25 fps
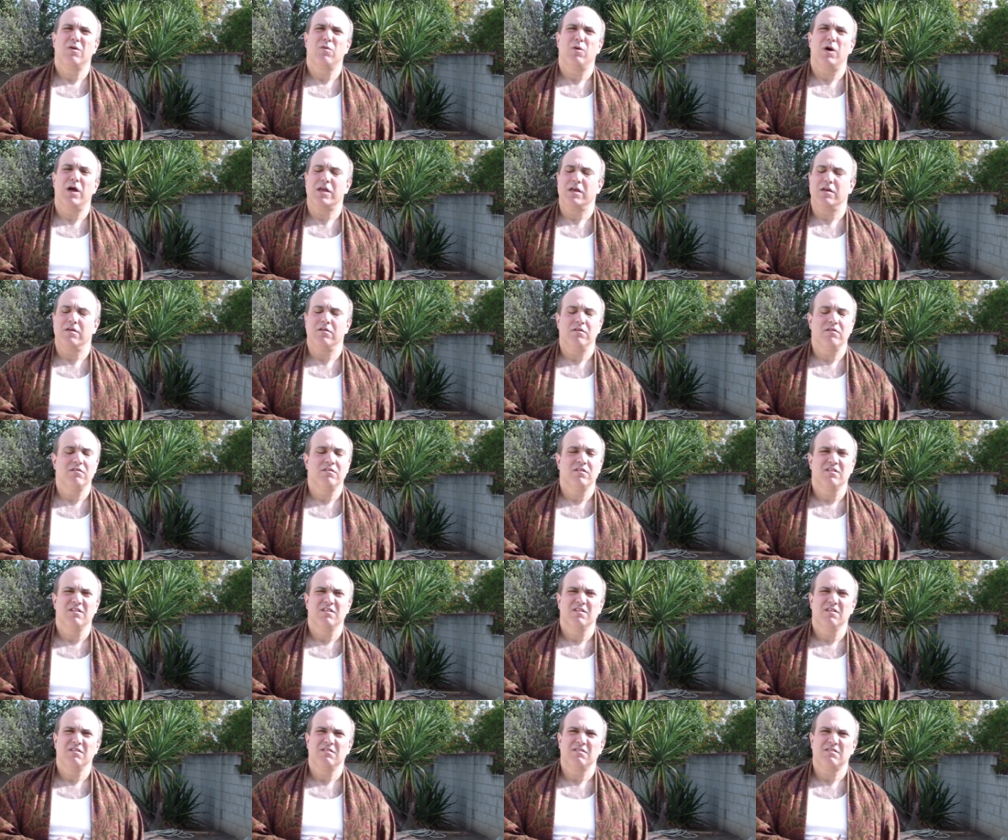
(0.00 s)
Why,
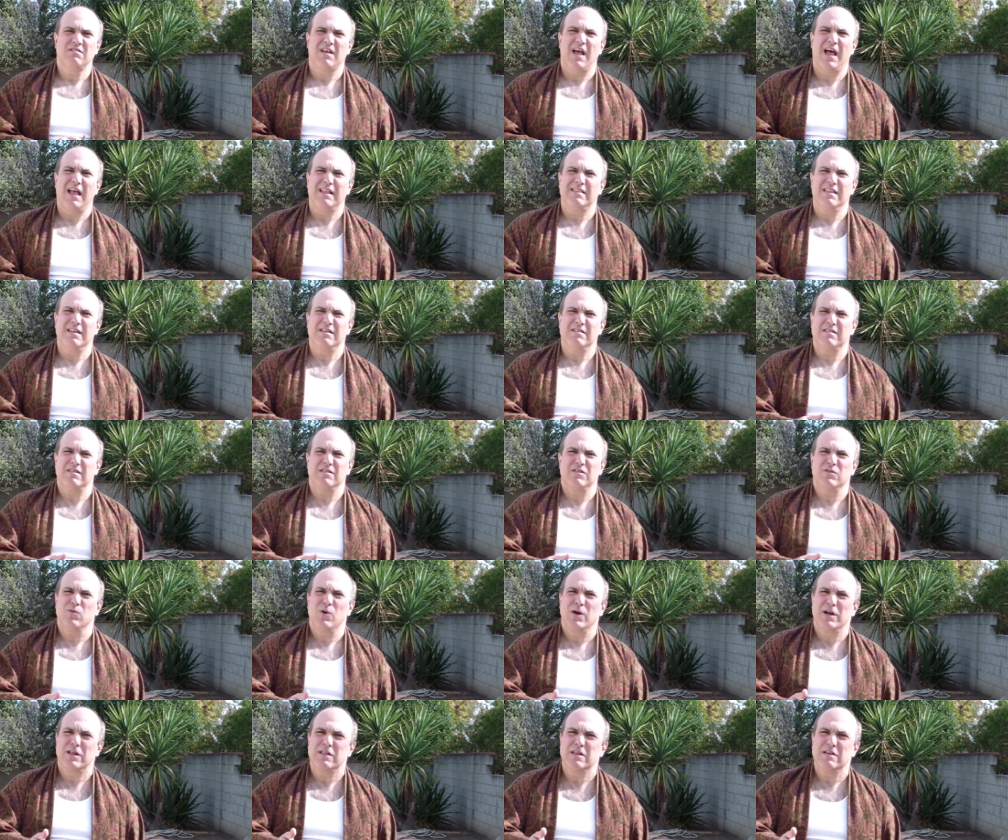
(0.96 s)
Sadness is
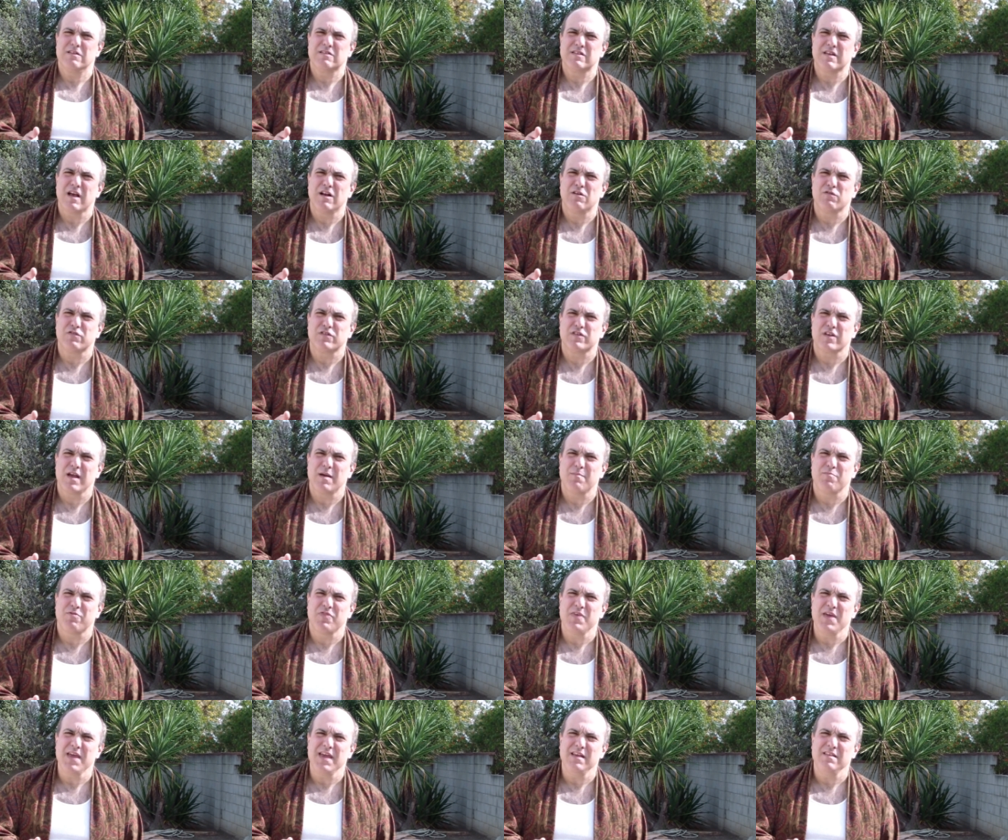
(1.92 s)
one and the self same
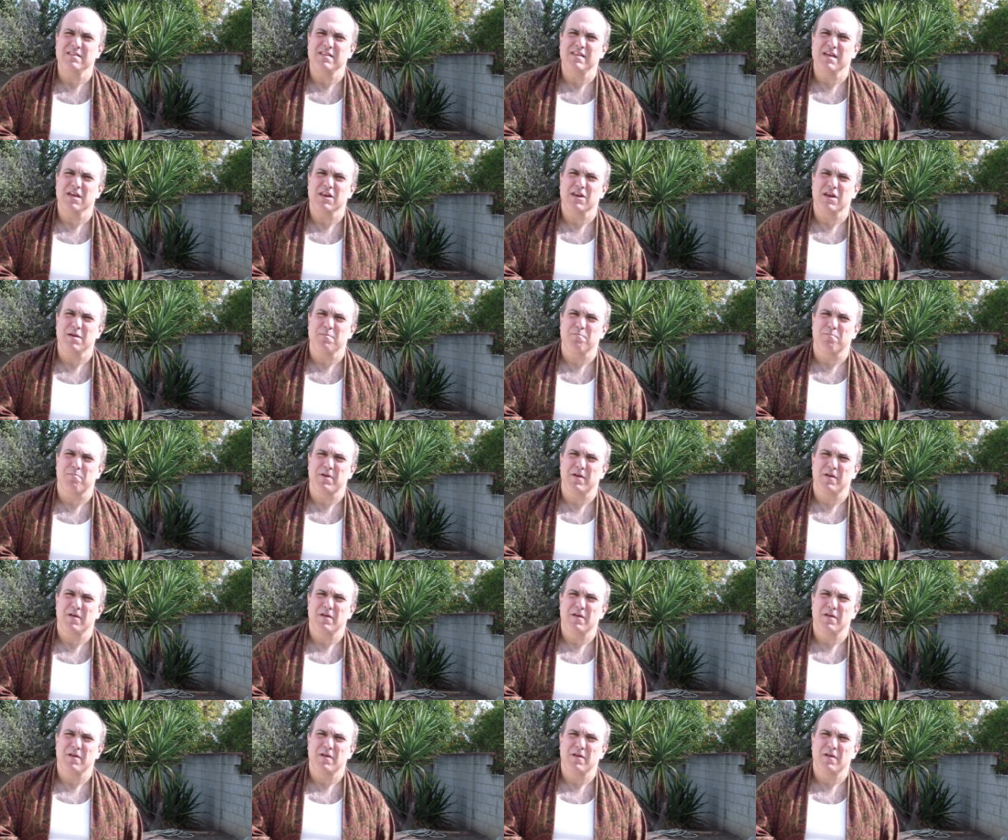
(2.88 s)
thing, dear imp.